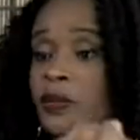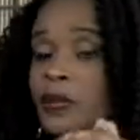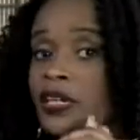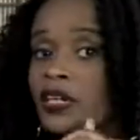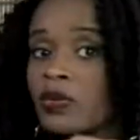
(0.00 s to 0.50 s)

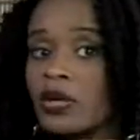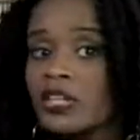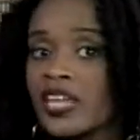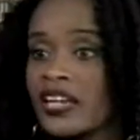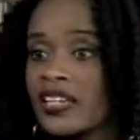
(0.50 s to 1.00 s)
But you know
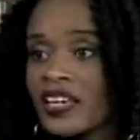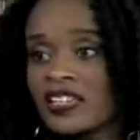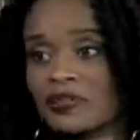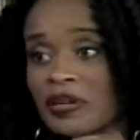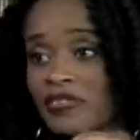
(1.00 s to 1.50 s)
what? That again
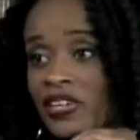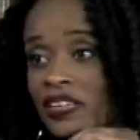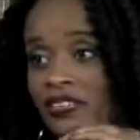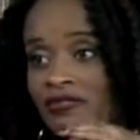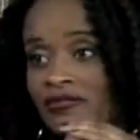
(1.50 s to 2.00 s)
is my faith.
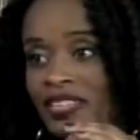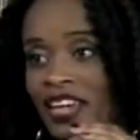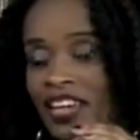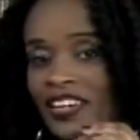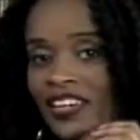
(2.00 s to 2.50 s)

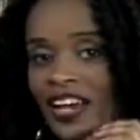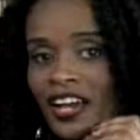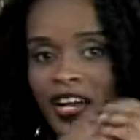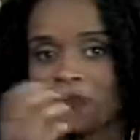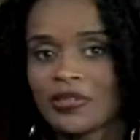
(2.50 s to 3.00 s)
And
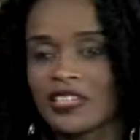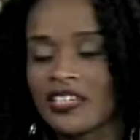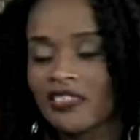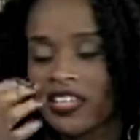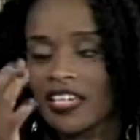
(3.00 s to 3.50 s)
I
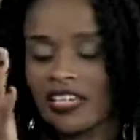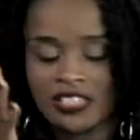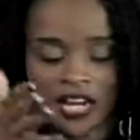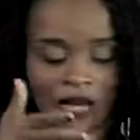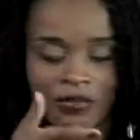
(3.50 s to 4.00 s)
believe that, like I
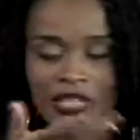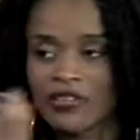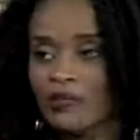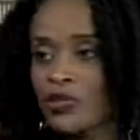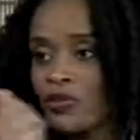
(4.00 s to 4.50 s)
said, I believe
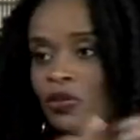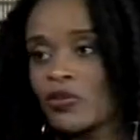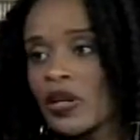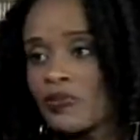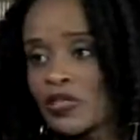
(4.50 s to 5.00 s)
I'm doing
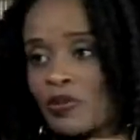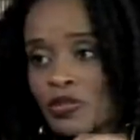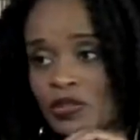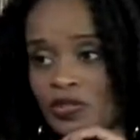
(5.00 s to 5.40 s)
what I'm supposed to be